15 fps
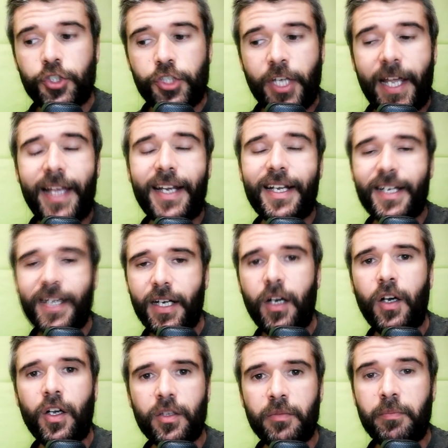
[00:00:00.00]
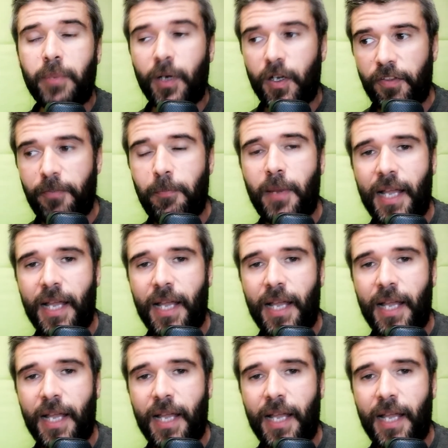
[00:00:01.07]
check on both